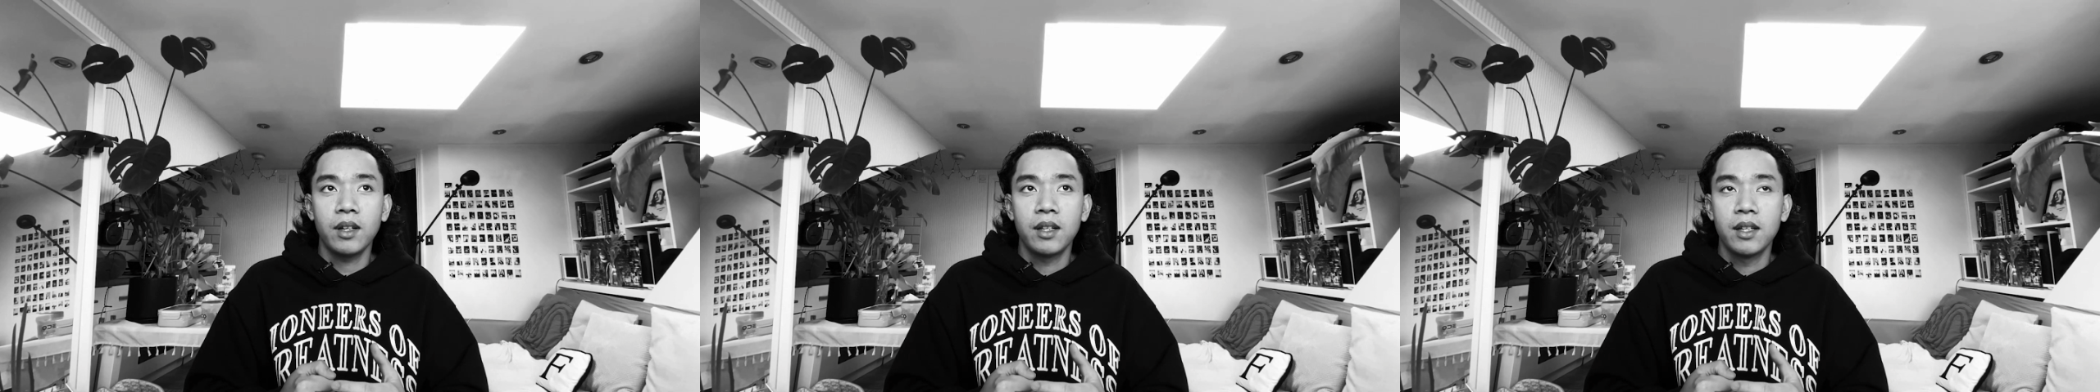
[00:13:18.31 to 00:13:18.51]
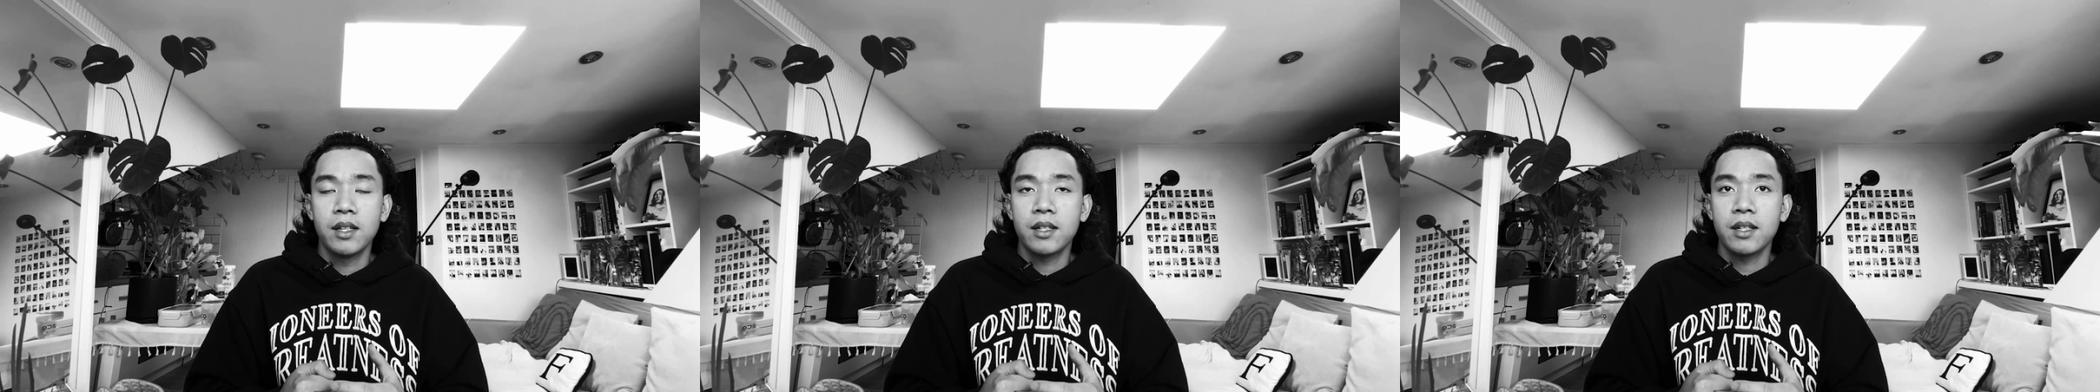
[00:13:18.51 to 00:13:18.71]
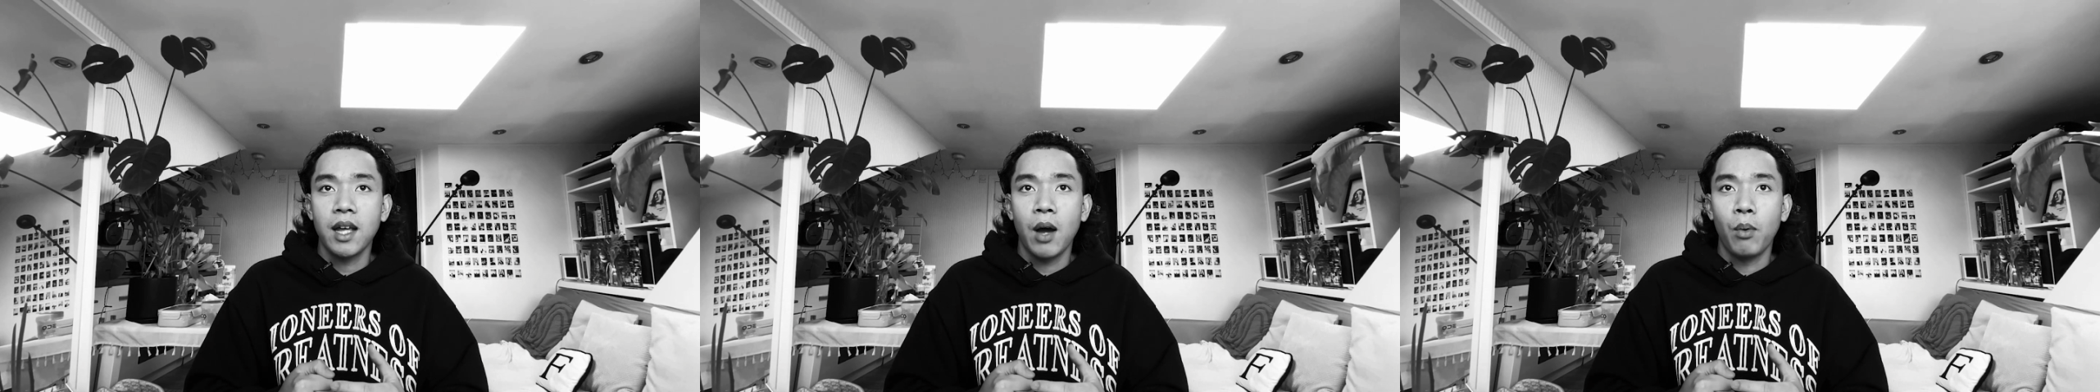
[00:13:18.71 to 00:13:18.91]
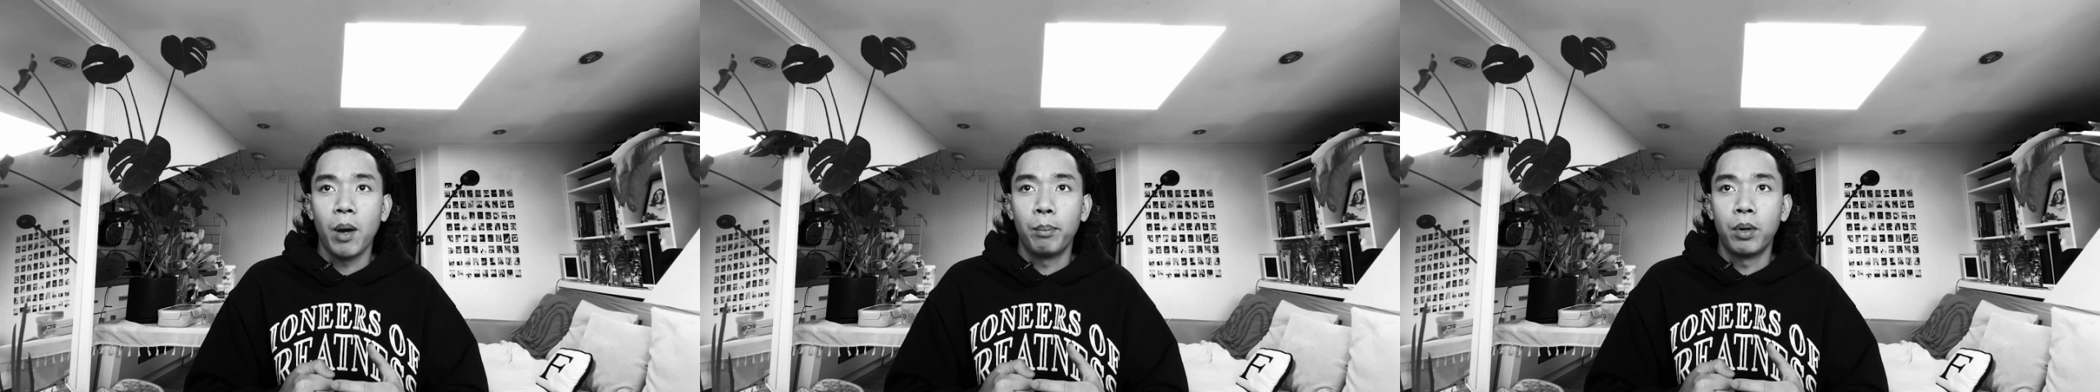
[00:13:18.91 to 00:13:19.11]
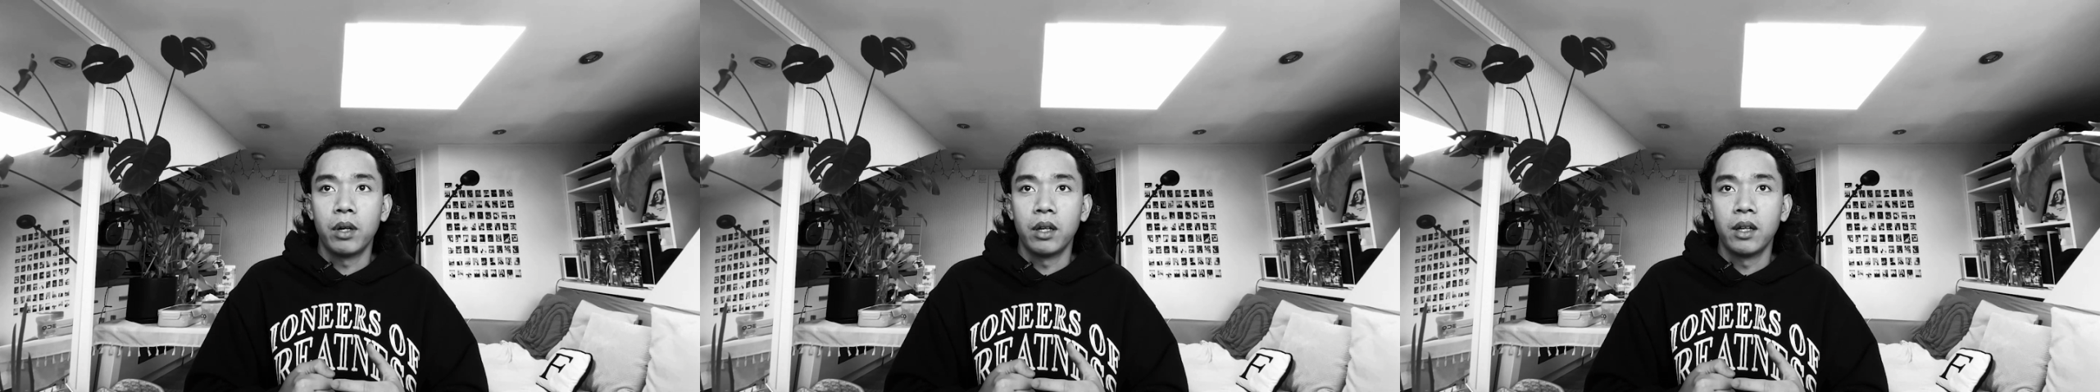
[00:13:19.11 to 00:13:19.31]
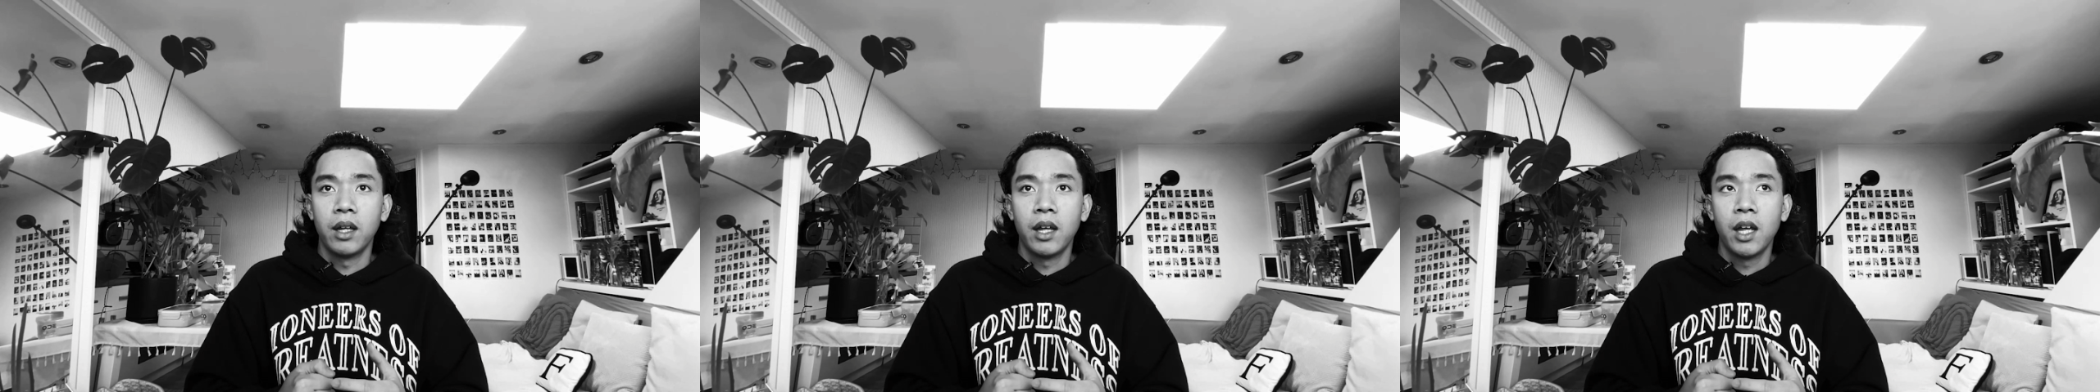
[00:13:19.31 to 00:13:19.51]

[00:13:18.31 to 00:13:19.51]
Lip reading: This is how I put it.